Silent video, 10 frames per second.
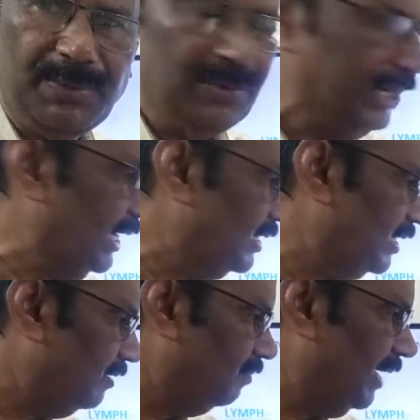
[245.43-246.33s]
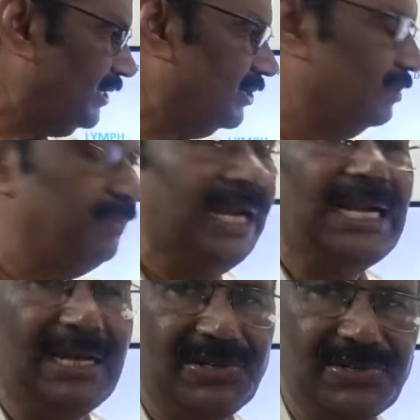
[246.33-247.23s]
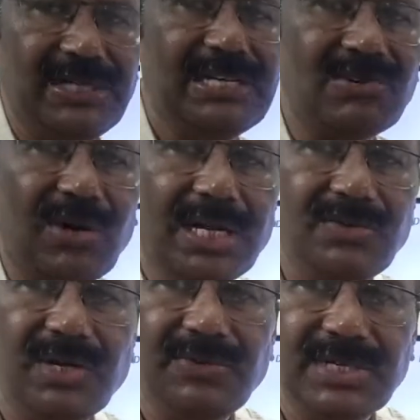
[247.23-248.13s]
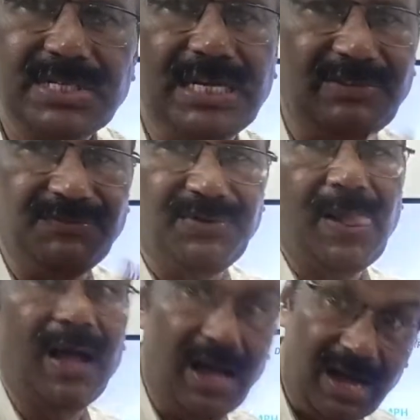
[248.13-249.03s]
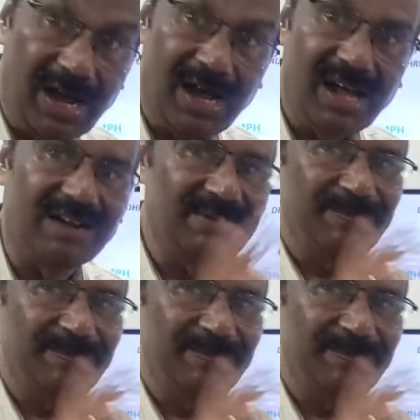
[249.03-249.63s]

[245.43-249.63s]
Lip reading: proteins plus platelets is called as what, friends? Lymph. Or